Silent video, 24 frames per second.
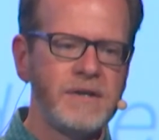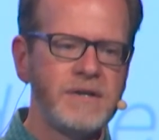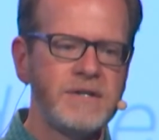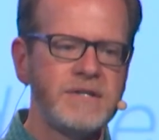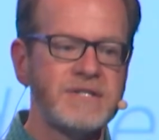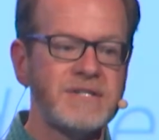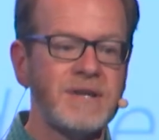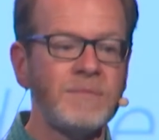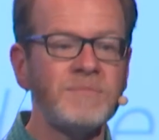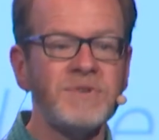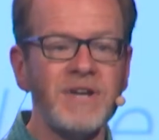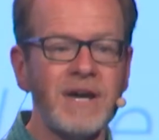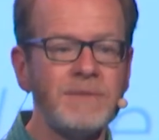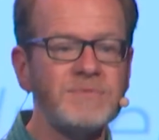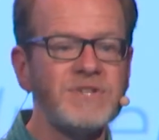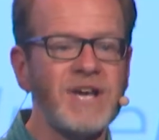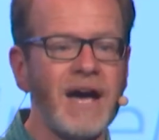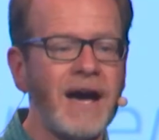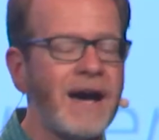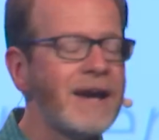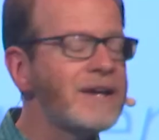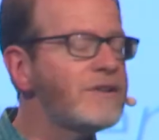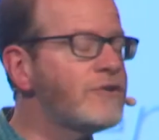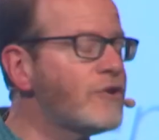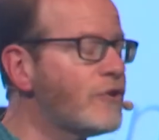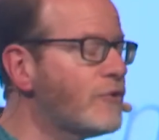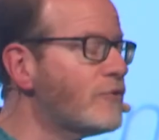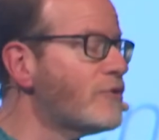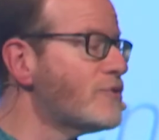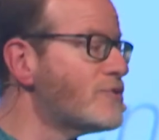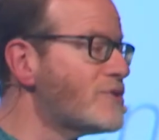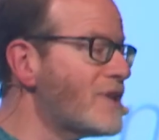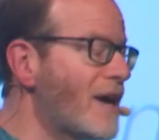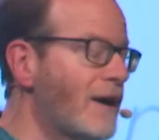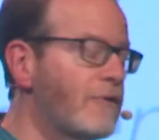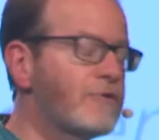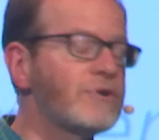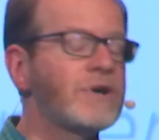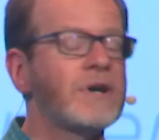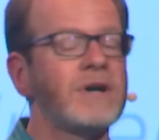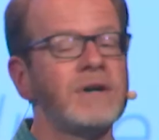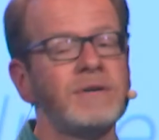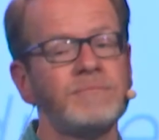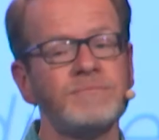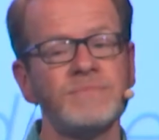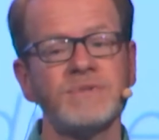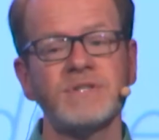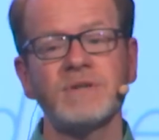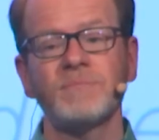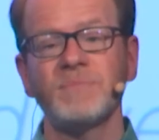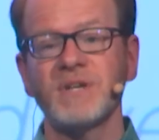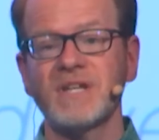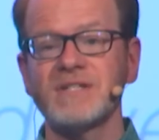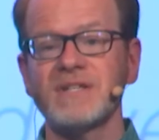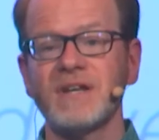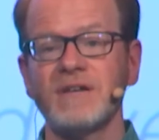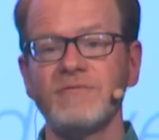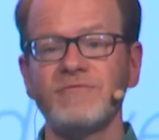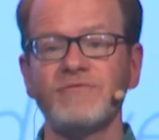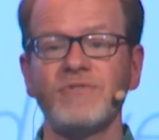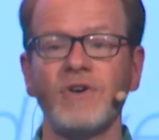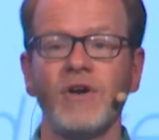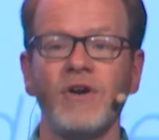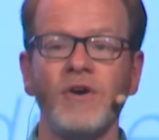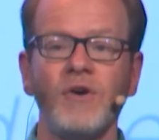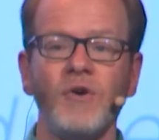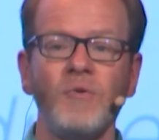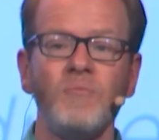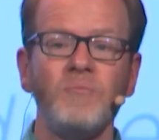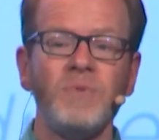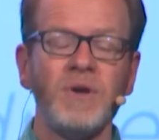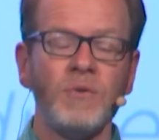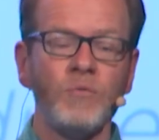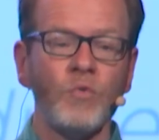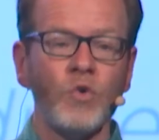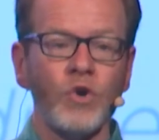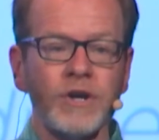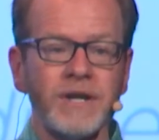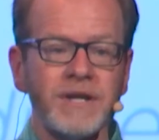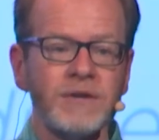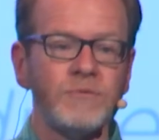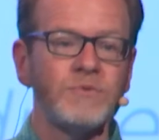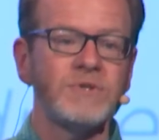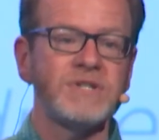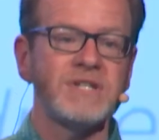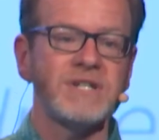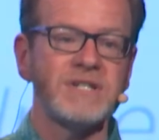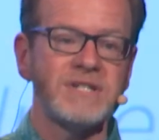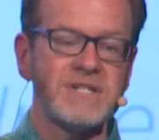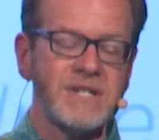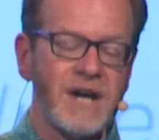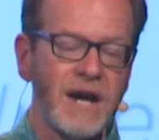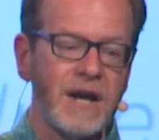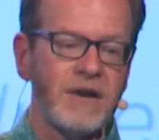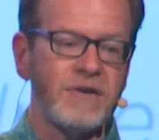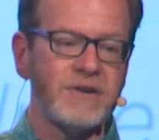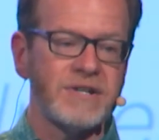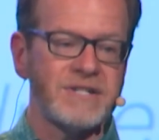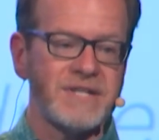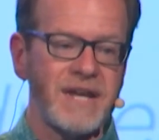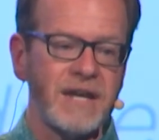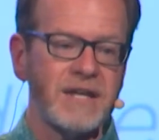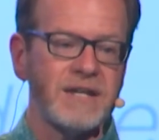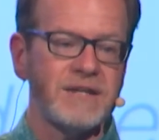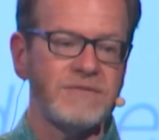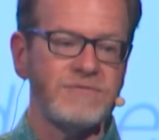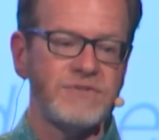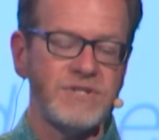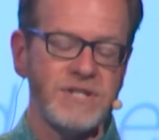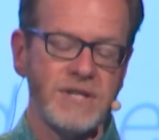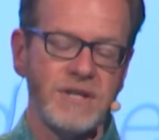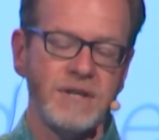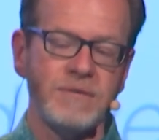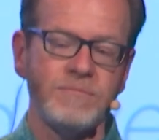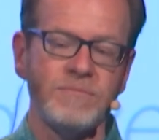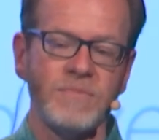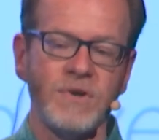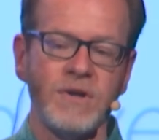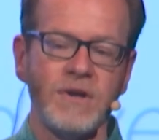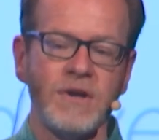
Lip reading: Sometimes I know those outcomes because I've been working with the entire executive team